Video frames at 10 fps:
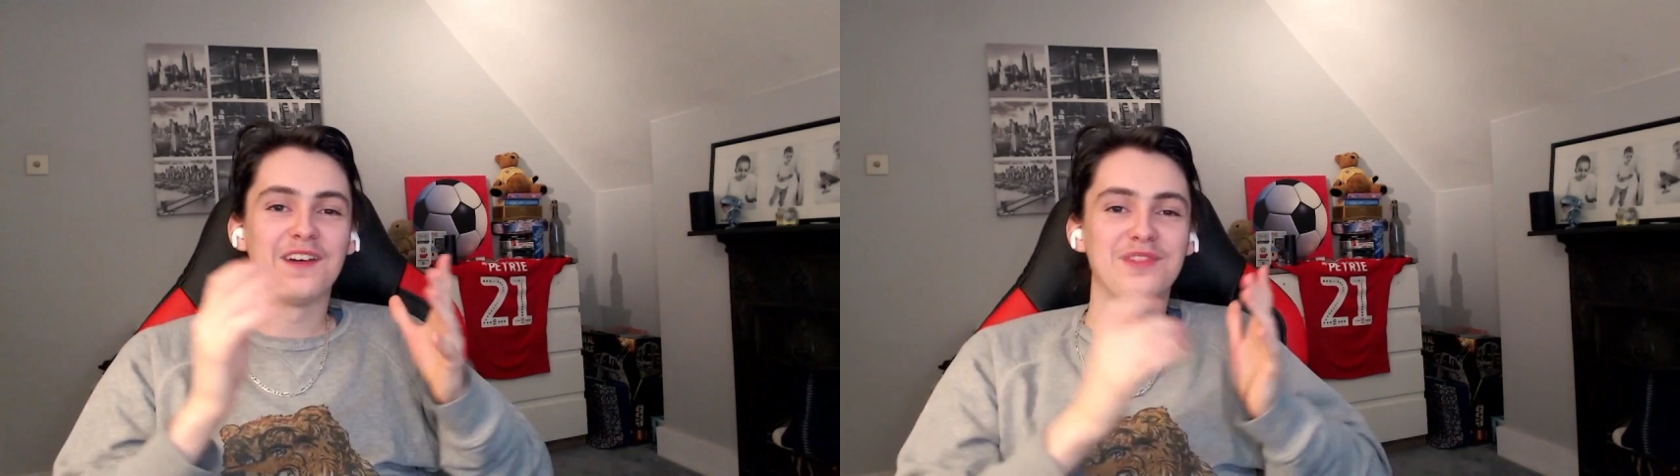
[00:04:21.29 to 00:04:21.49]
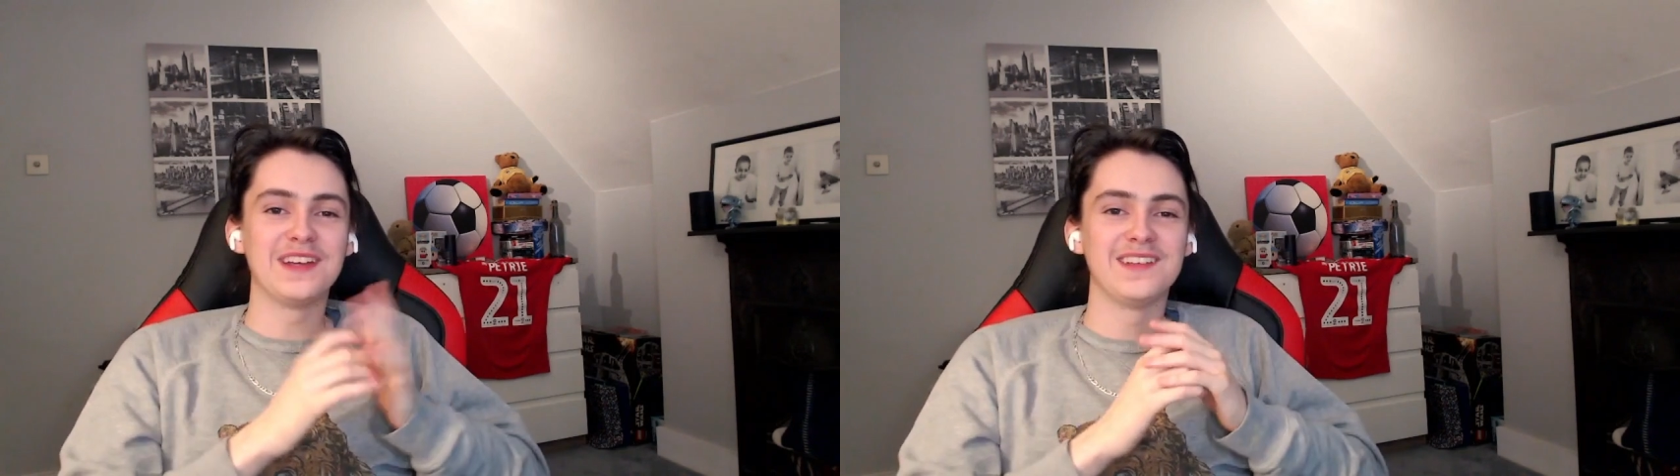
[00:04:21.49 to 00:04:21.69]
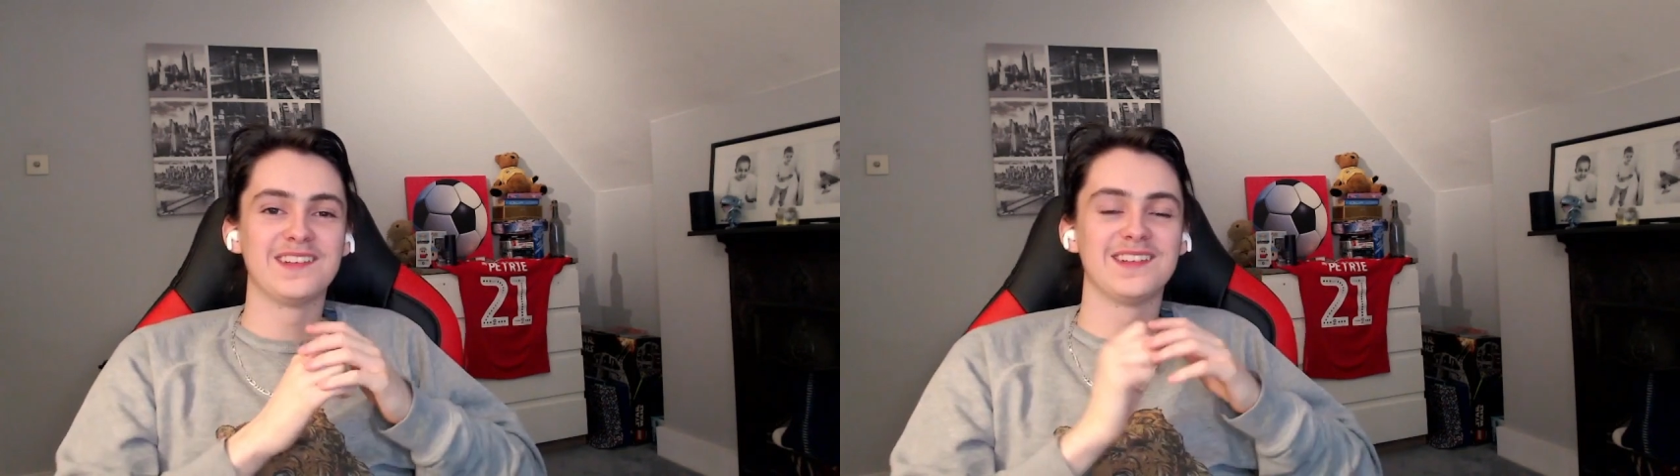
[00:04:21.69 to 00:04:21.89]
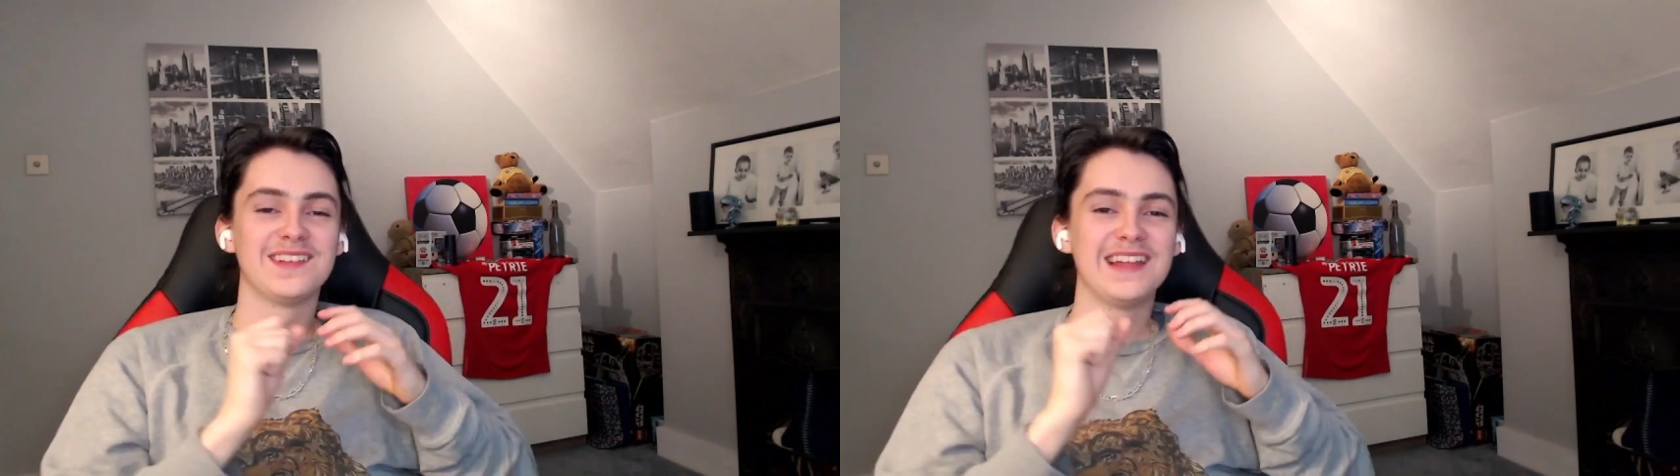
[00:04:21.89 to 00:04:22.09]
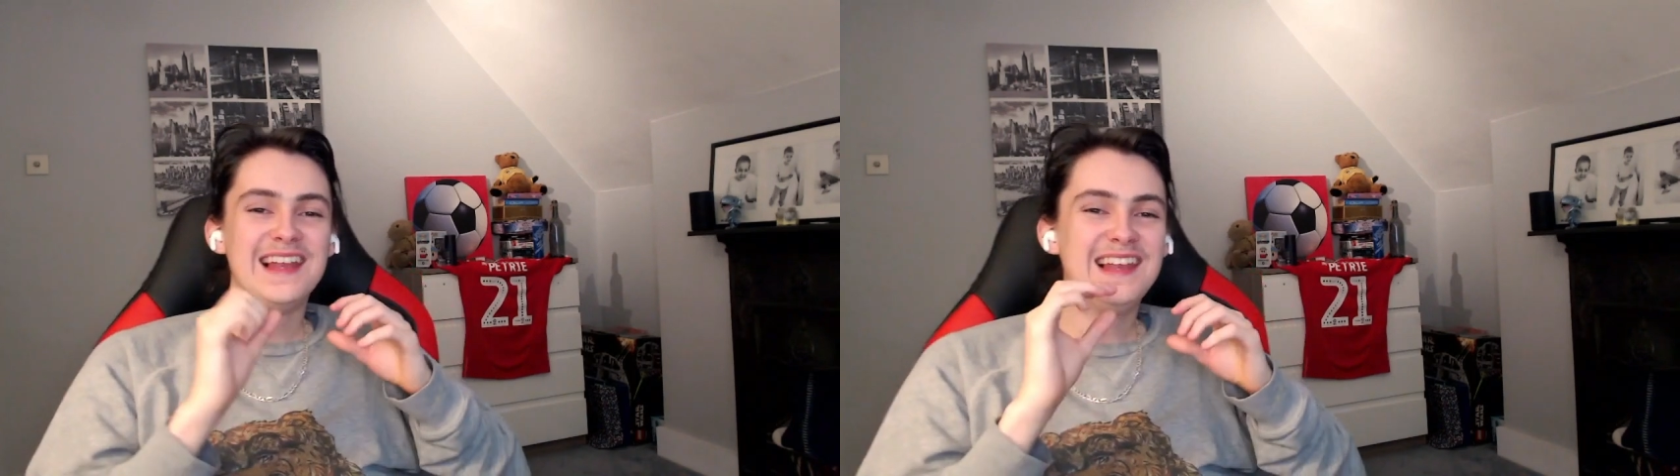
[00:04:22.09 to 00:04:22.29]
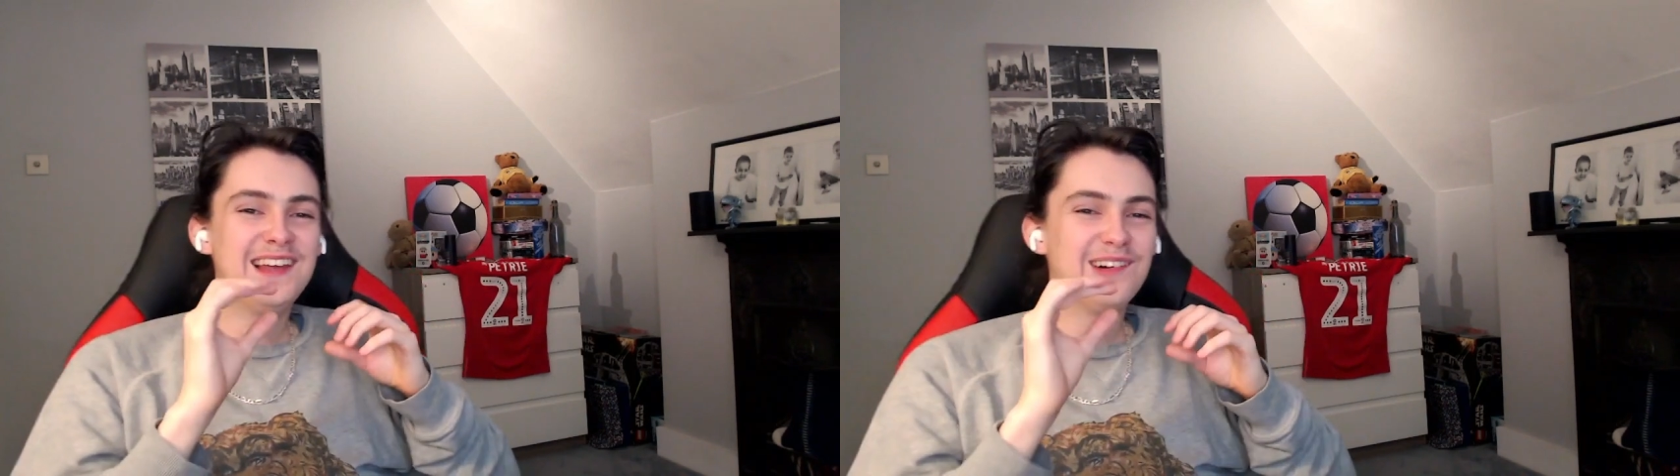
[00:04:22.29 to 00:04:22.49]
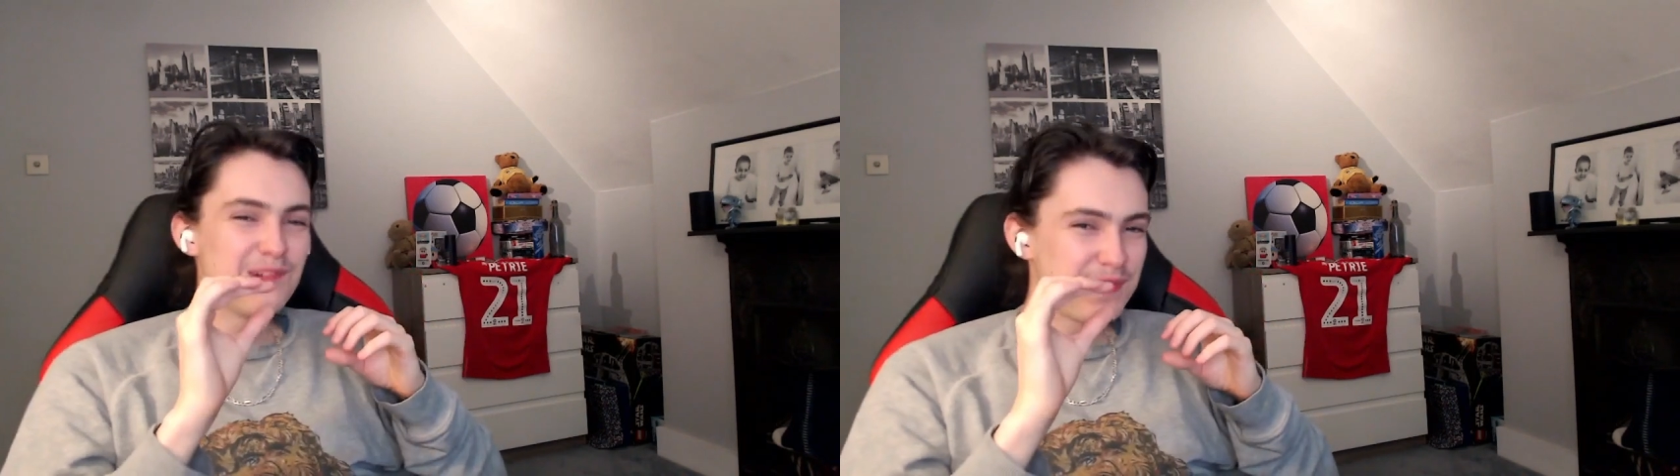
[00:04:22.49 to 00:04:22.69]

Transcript: I think is just a little